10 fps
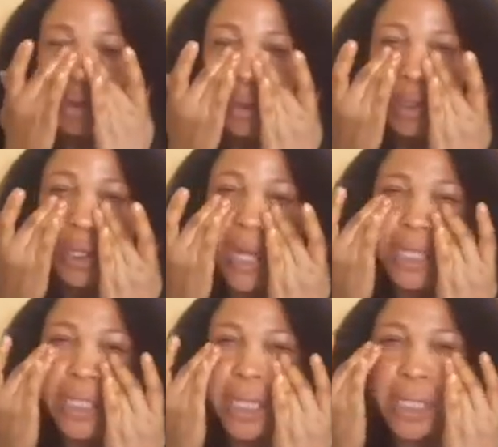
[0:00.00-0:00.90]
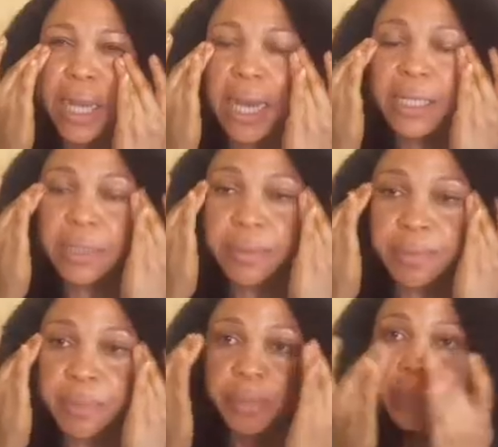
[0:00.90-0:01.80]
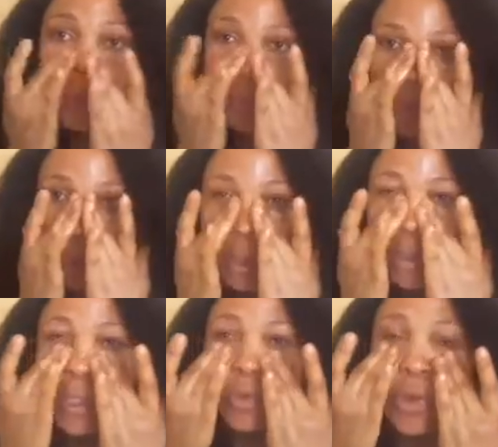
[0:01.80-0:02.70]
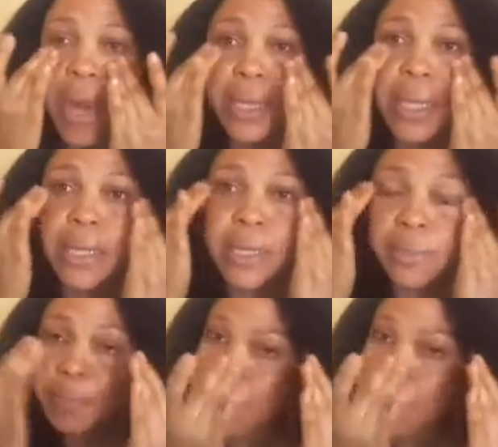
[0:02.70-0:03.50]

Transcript: for you. So that is it, guys. Just try this,